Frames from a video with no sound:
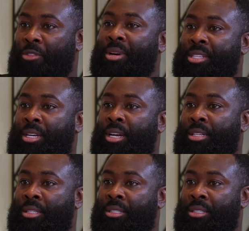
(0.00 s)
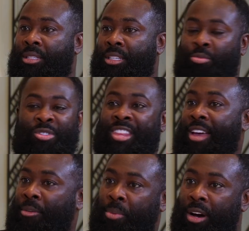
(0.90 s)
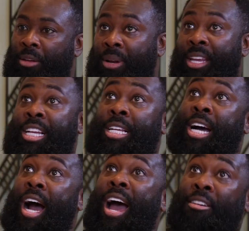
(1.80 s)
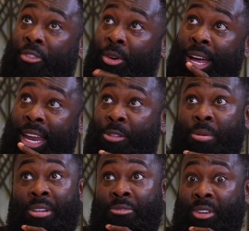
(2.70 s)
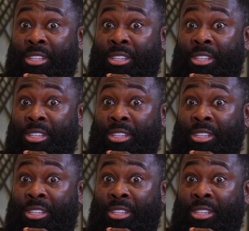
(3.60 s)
with my son. Never part of the plan. I felt like that was probably the